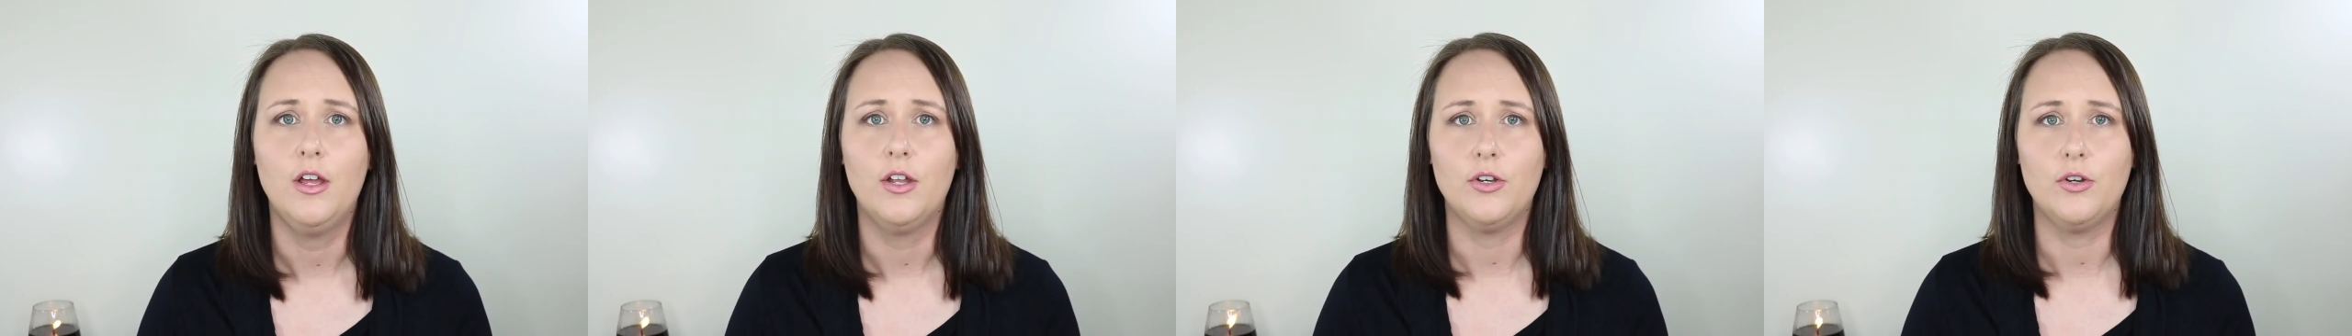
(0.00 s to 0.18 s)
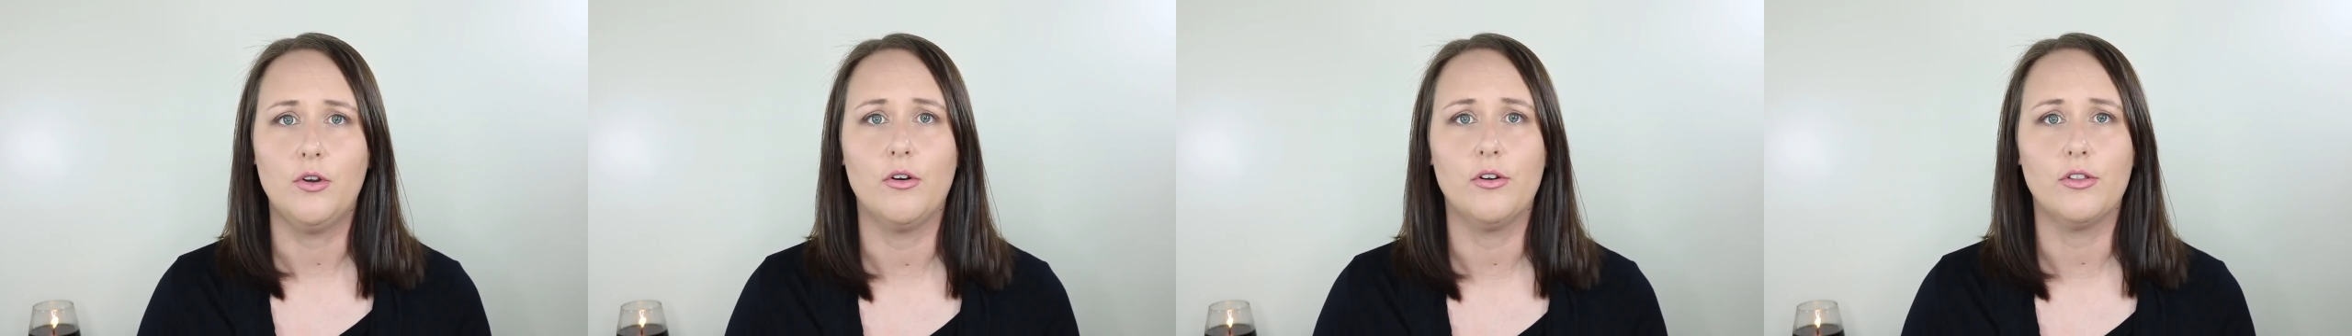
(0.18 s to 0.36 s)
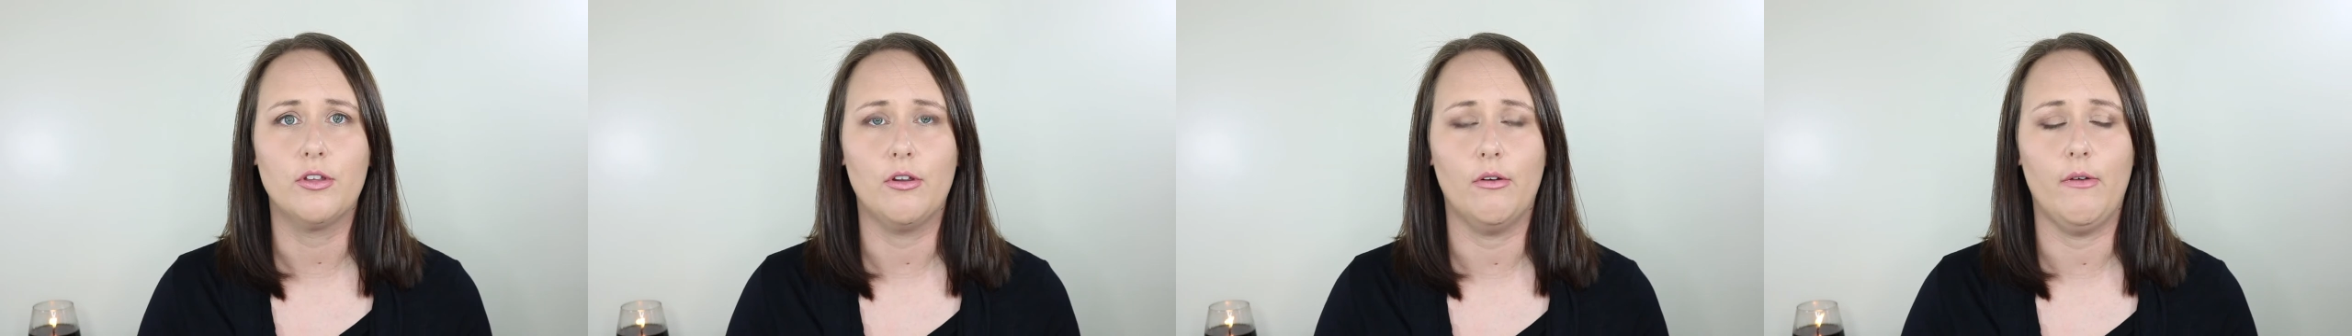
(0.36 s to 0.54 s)

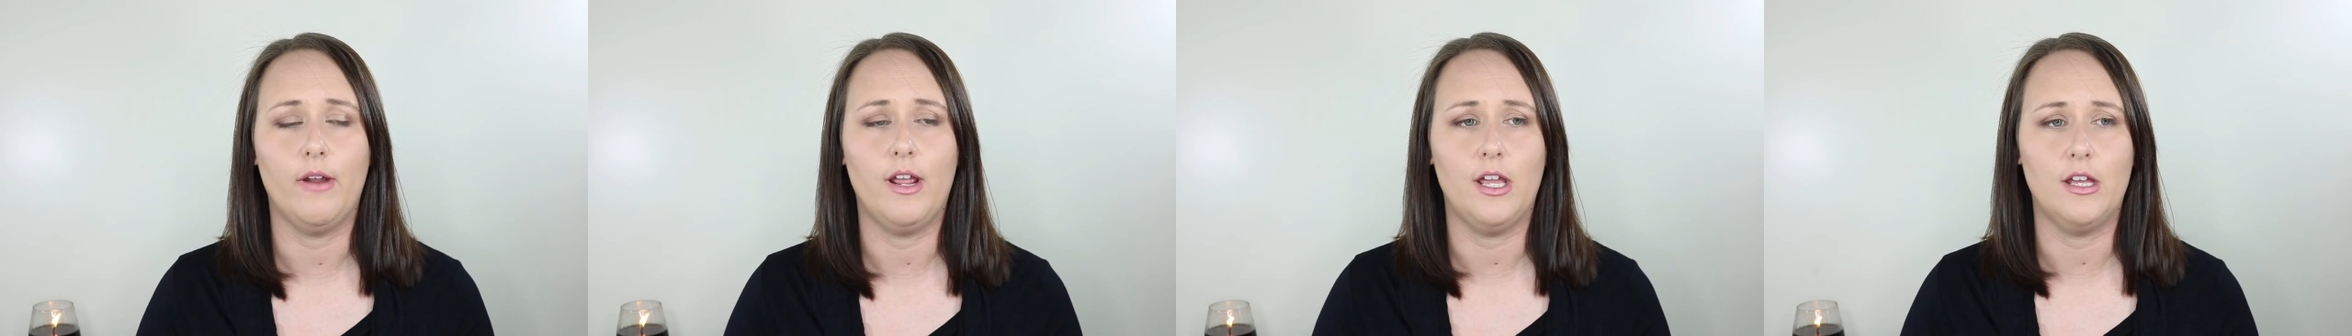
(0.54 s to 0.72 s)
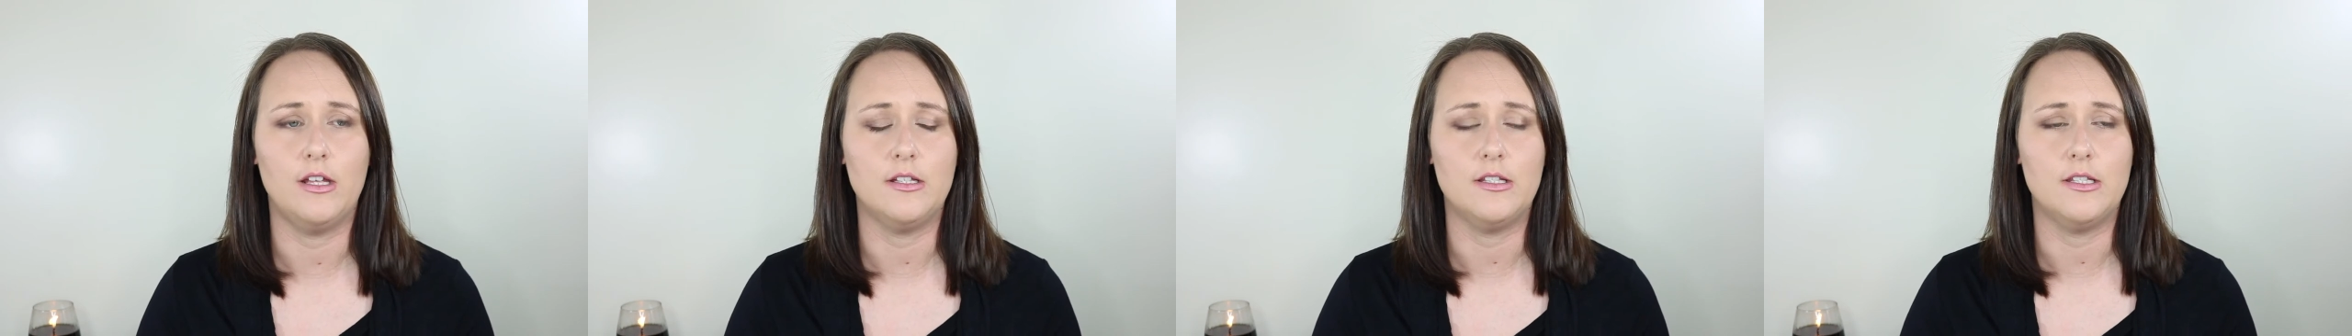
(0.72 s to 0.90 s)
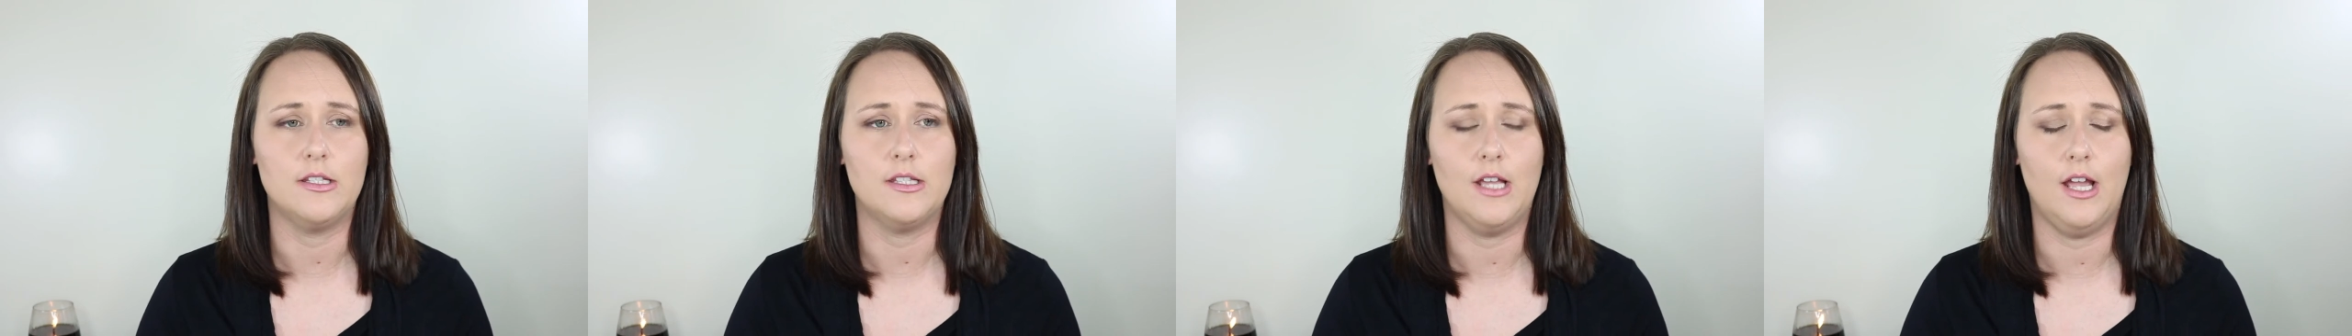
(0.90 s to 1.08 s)
North
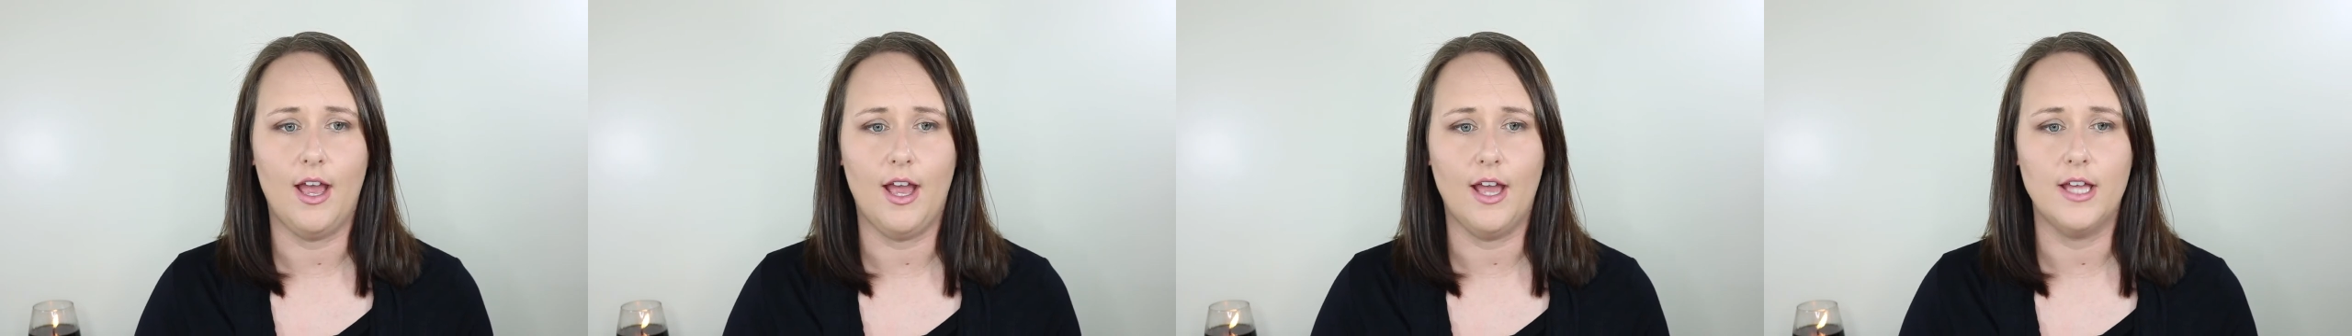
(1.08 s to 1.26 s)
Koreans.